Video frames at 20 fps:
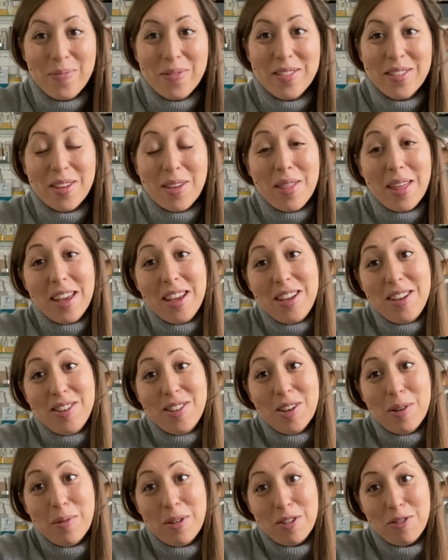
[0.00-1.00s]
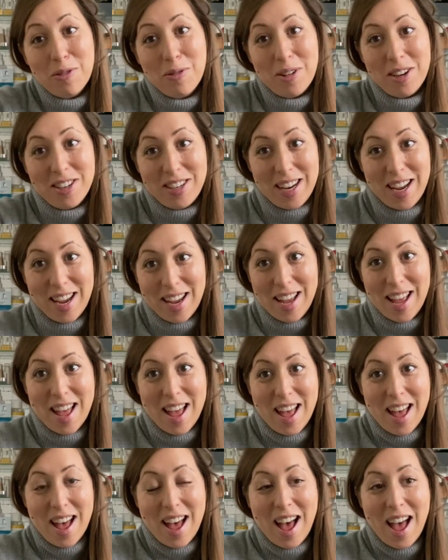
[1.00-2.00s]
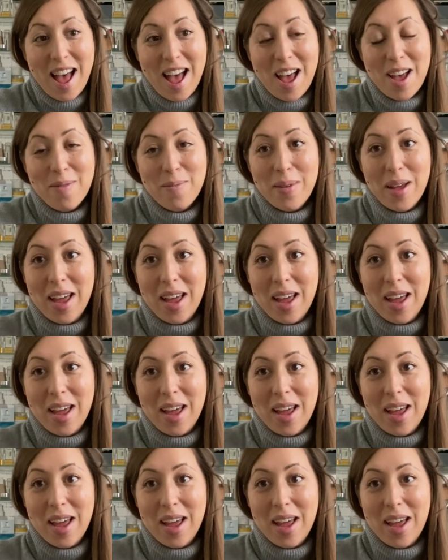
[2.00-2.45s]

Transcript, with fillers: So thank you so much for watching um,